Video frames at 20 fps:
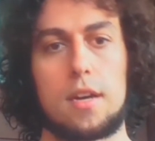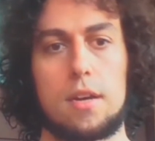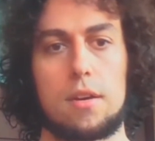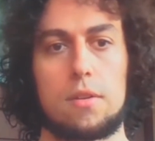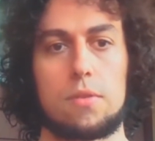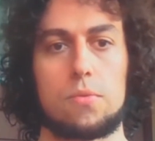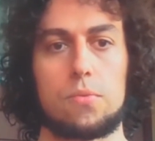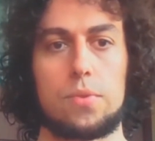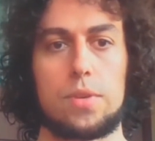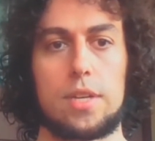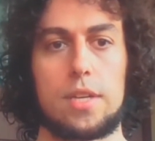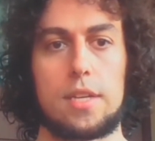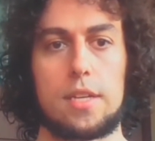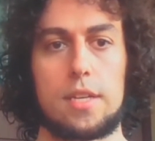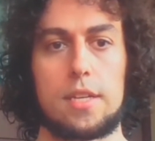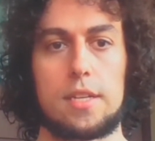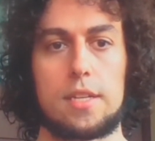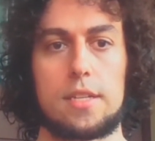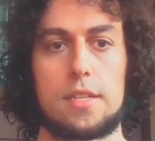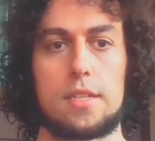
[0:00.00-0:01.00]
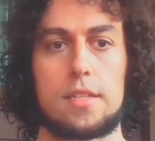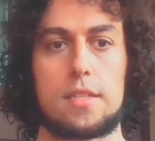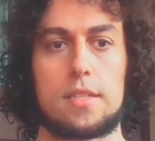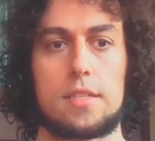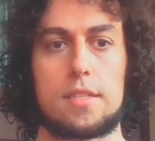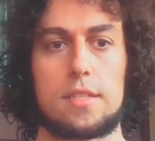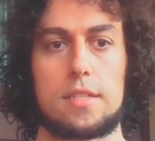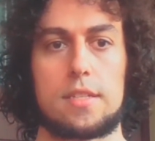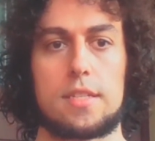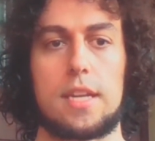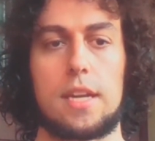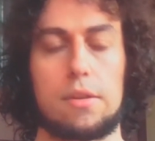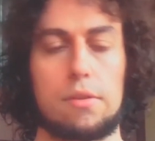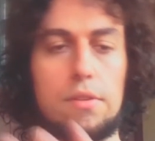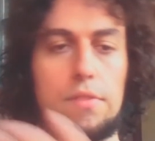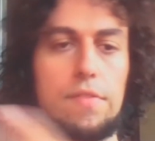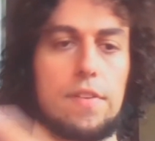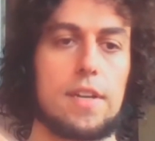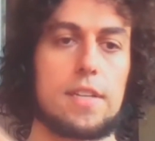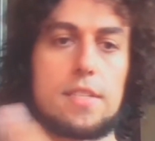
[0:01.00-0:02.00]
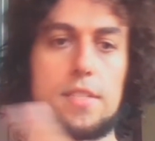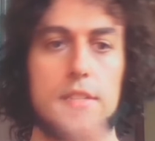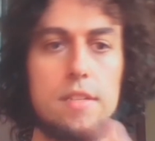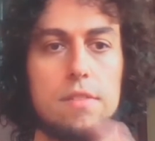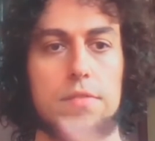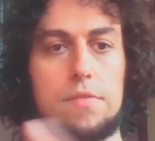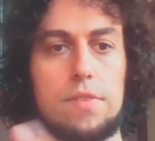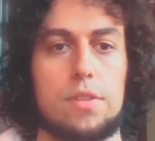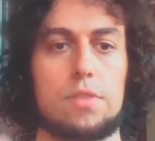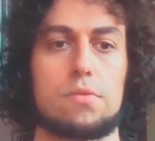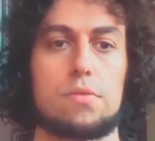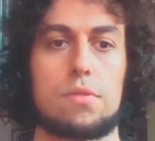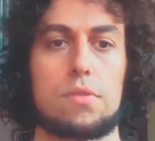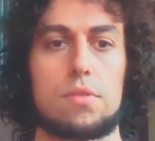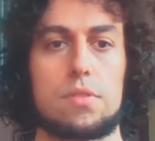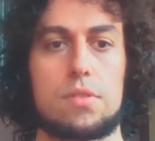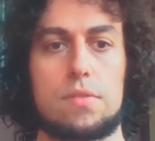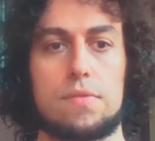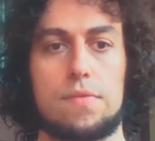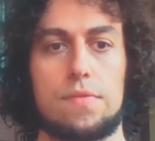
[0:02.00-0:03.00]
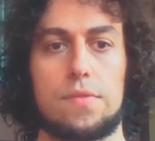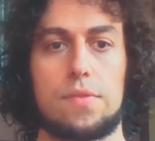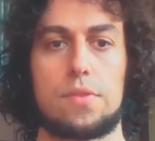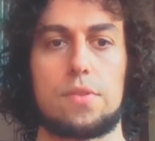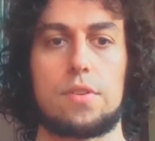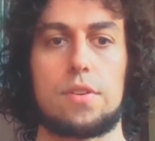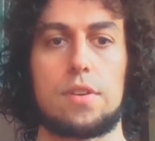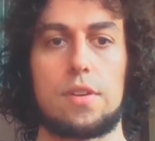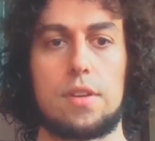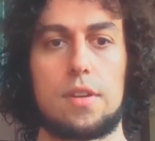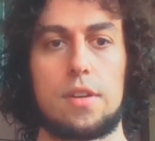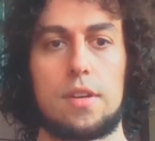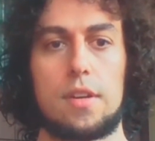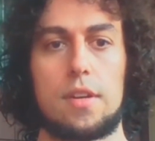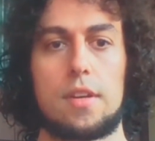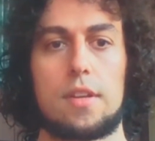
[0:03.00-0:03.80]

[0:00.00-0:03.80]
we sacrifice individuals for